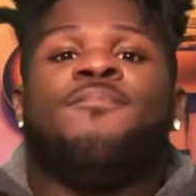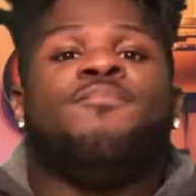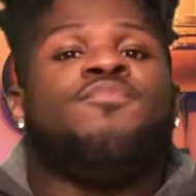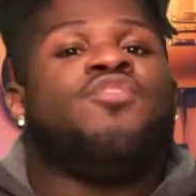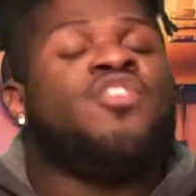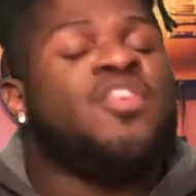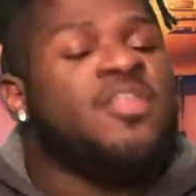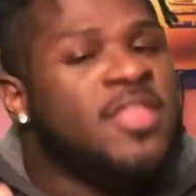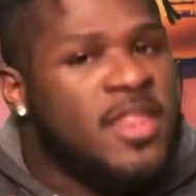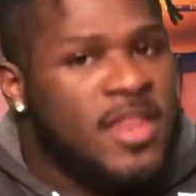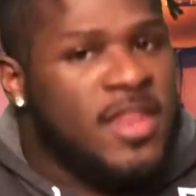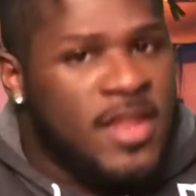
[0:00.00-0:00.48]

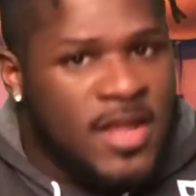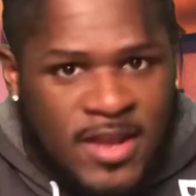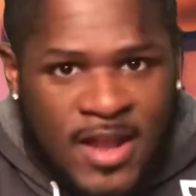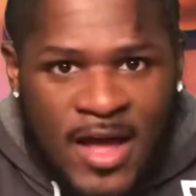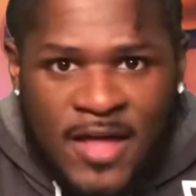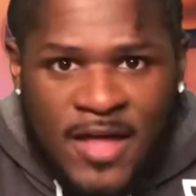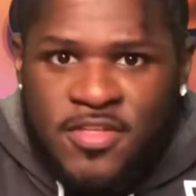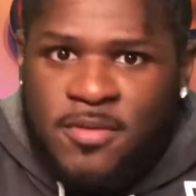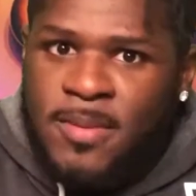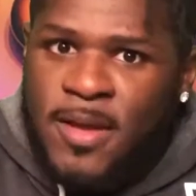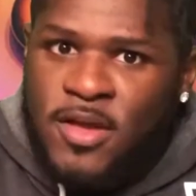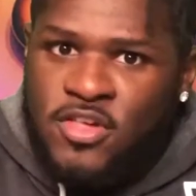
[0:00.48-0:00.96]
she's hitting
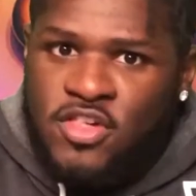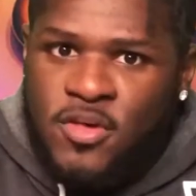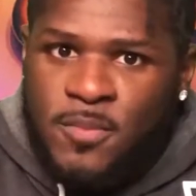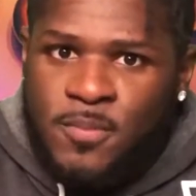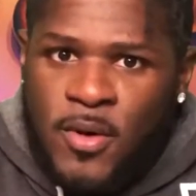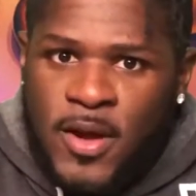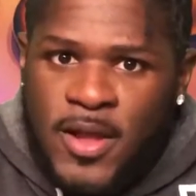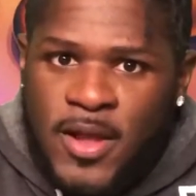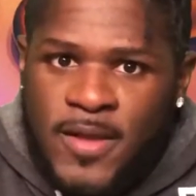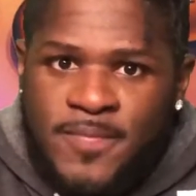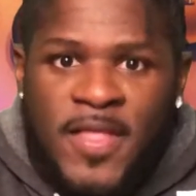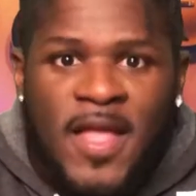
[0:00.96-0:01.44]
another major
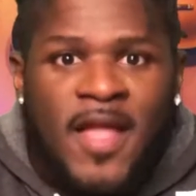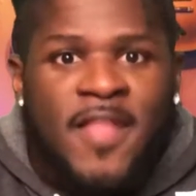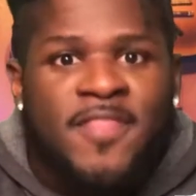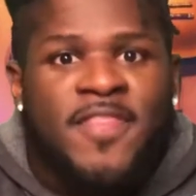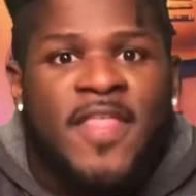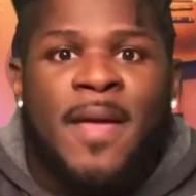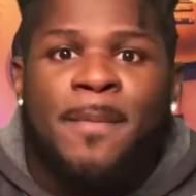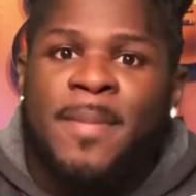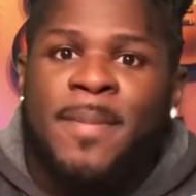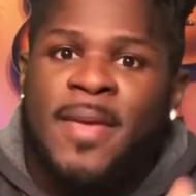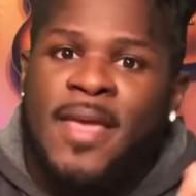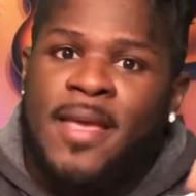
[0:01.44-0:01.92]
point,
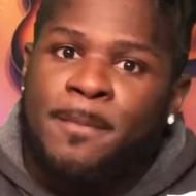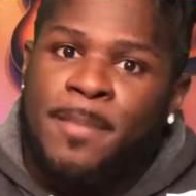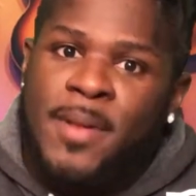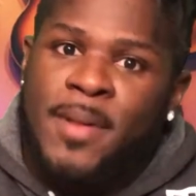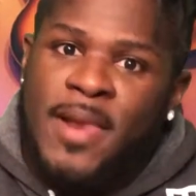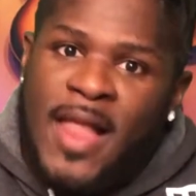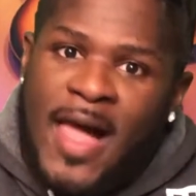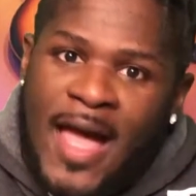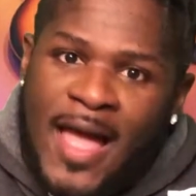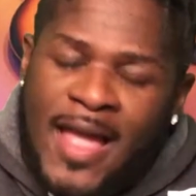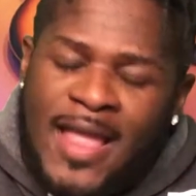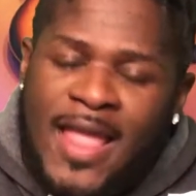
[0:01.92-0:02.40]
that being
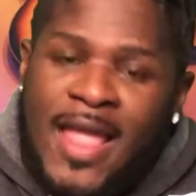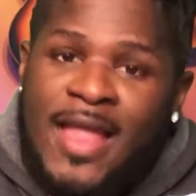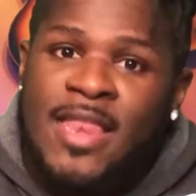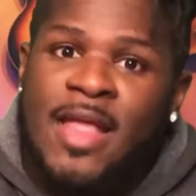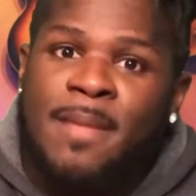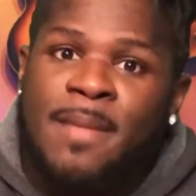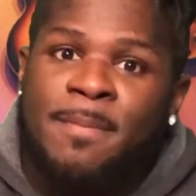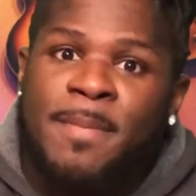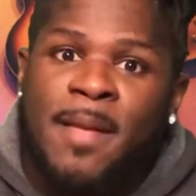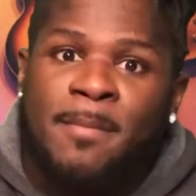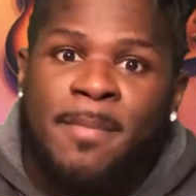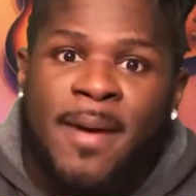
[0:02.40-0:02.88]
black and
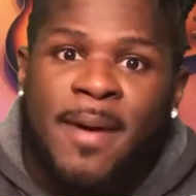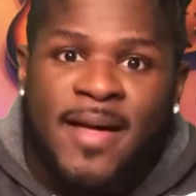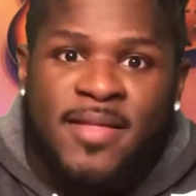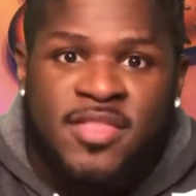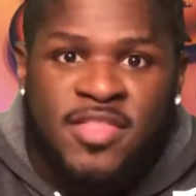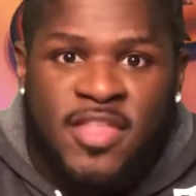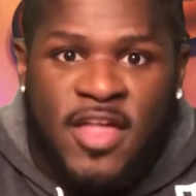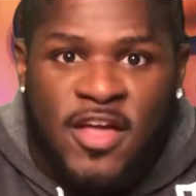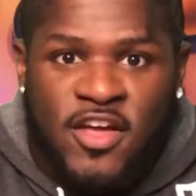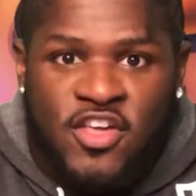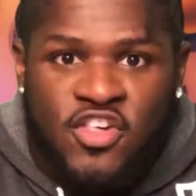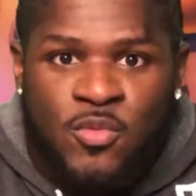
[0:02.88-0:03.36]
then being
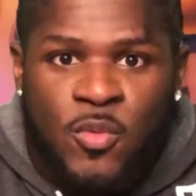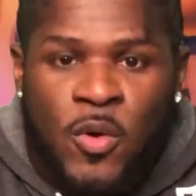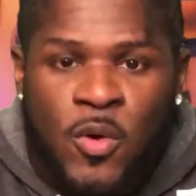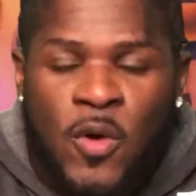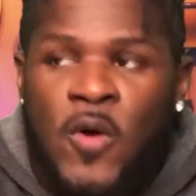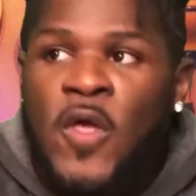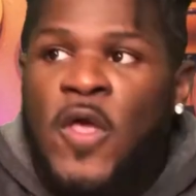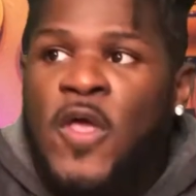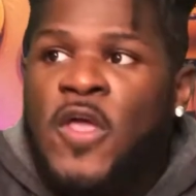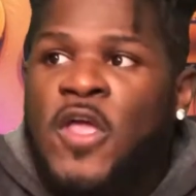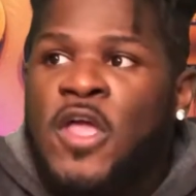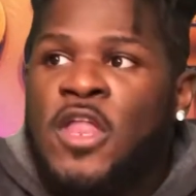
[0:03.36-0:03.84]

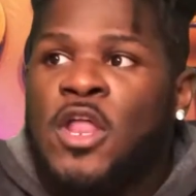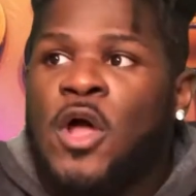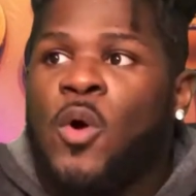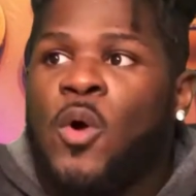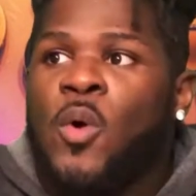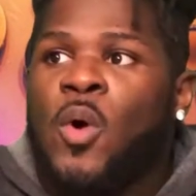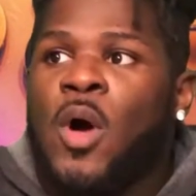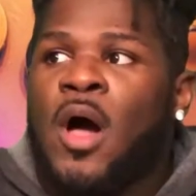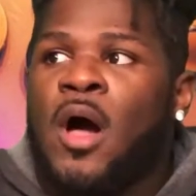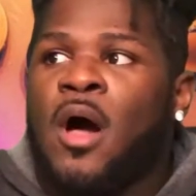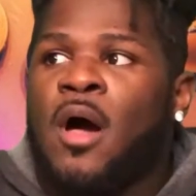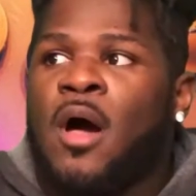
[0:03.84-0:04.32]
bisexual.
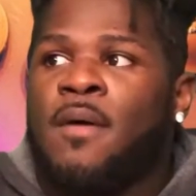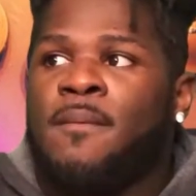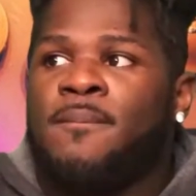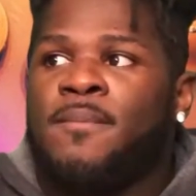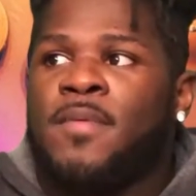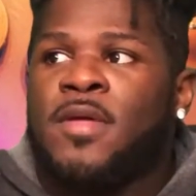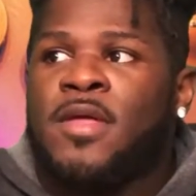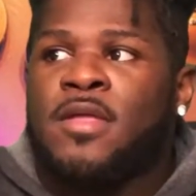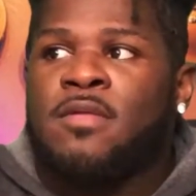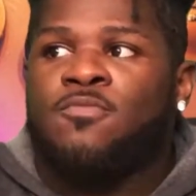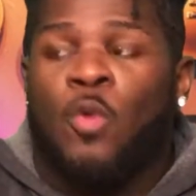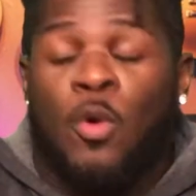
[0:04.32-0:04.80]

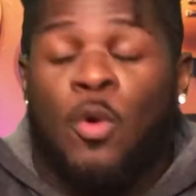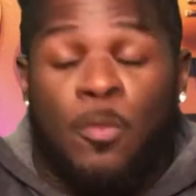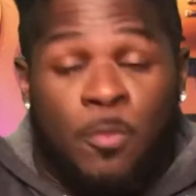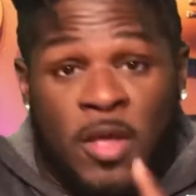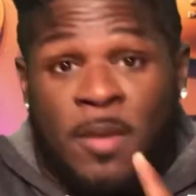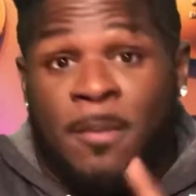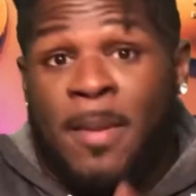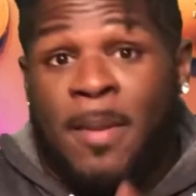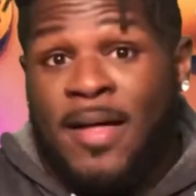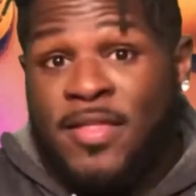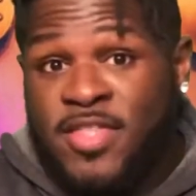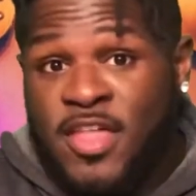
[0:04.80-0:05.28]

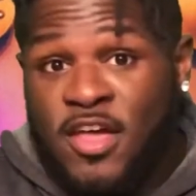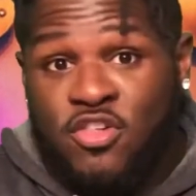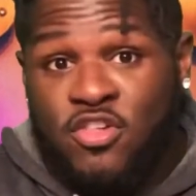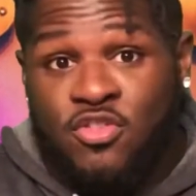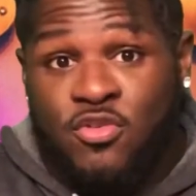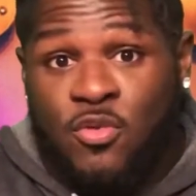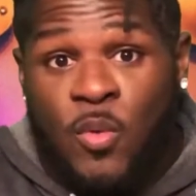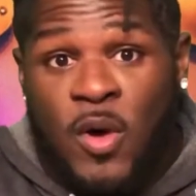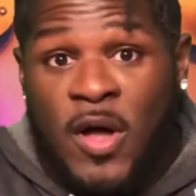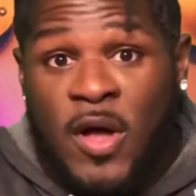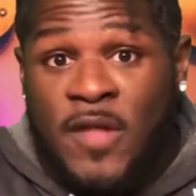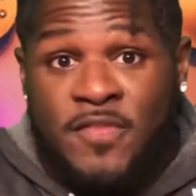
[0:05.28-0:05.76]
Being
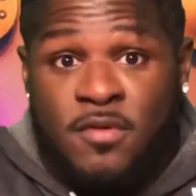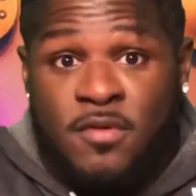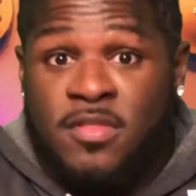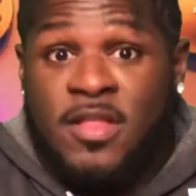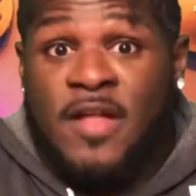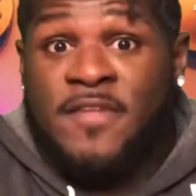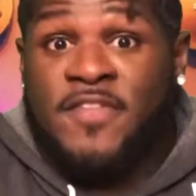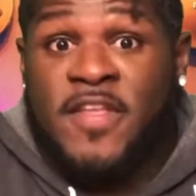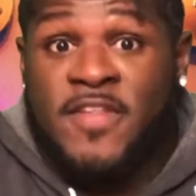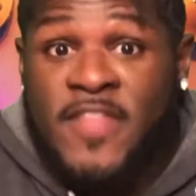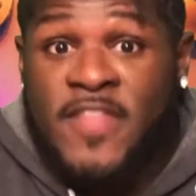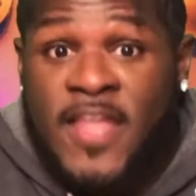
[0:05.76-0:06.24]
bisexual, one,
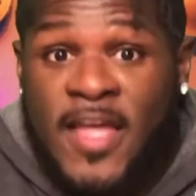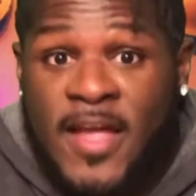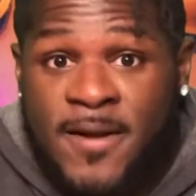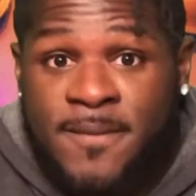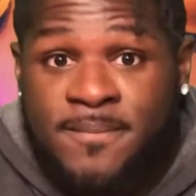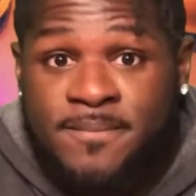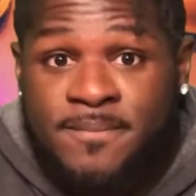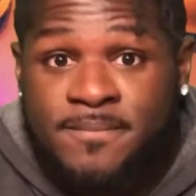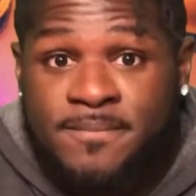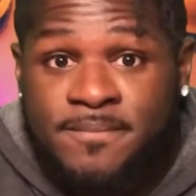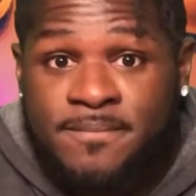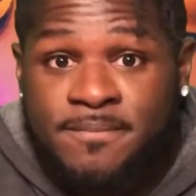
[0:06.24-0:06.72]
nothing
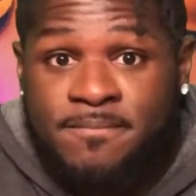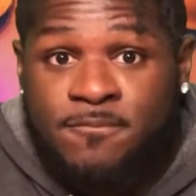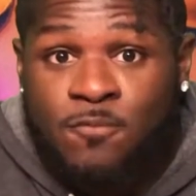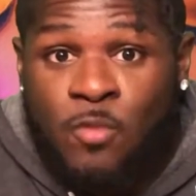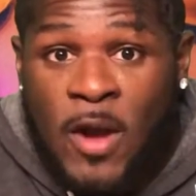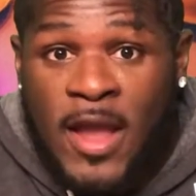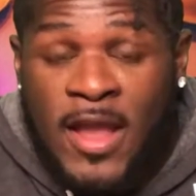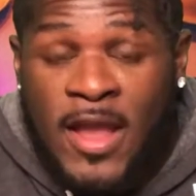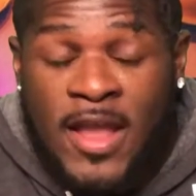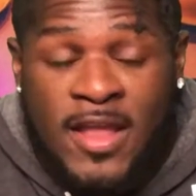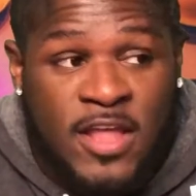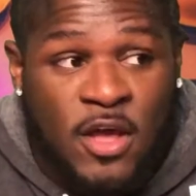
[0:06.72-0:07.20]
there,
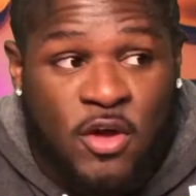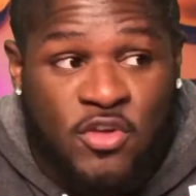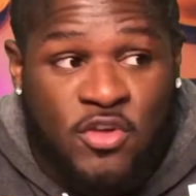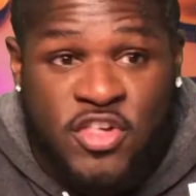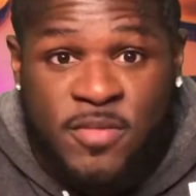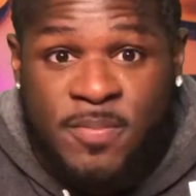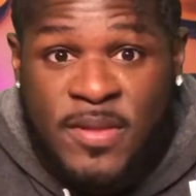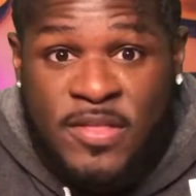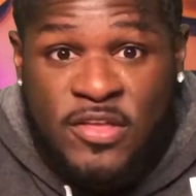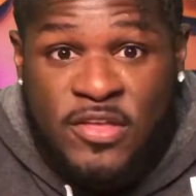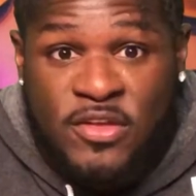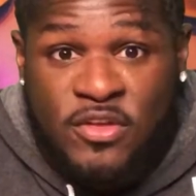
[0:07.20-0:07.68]
right, in the
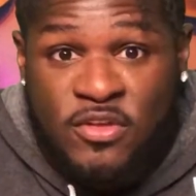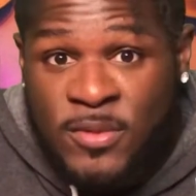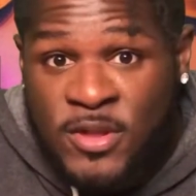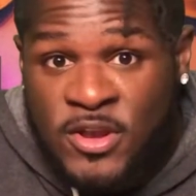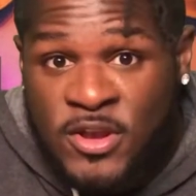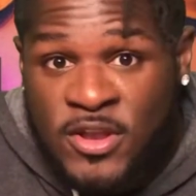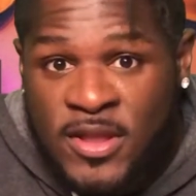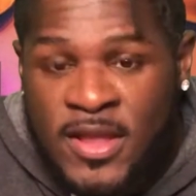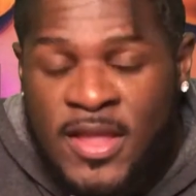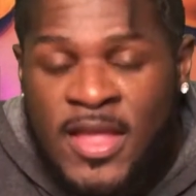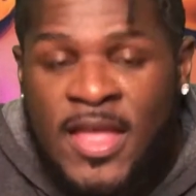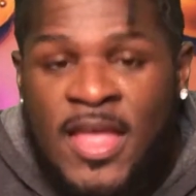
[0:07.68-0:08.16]
LGBT
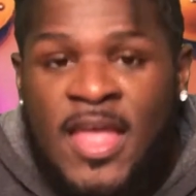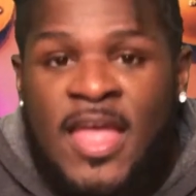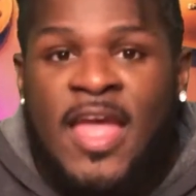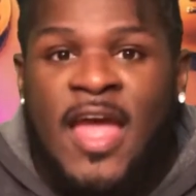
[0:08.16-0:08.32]
community.